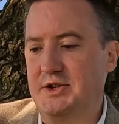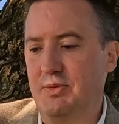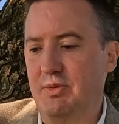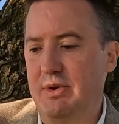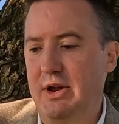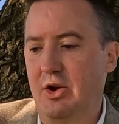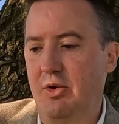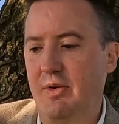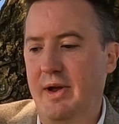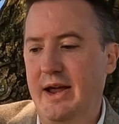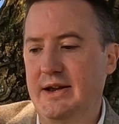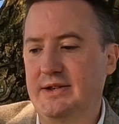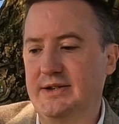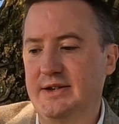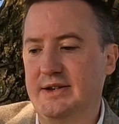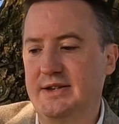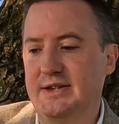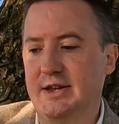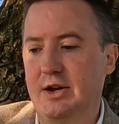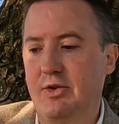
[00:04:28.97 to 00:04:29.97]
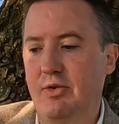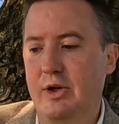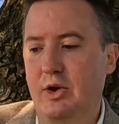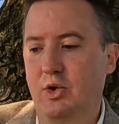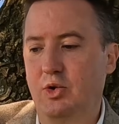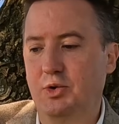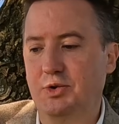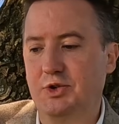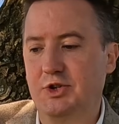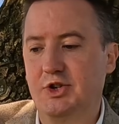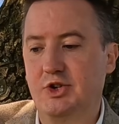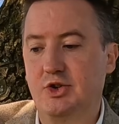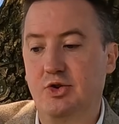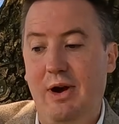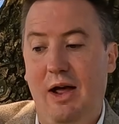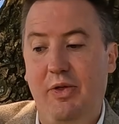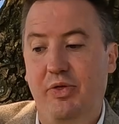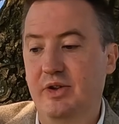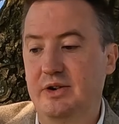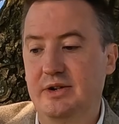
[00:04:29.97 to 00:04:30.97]
to recreate a distillery called
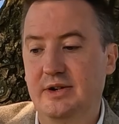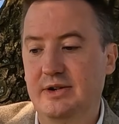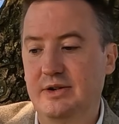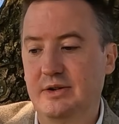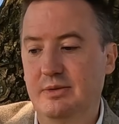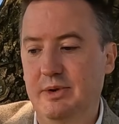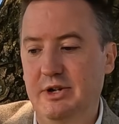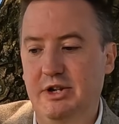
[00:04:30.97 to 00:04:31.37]
Strathodon,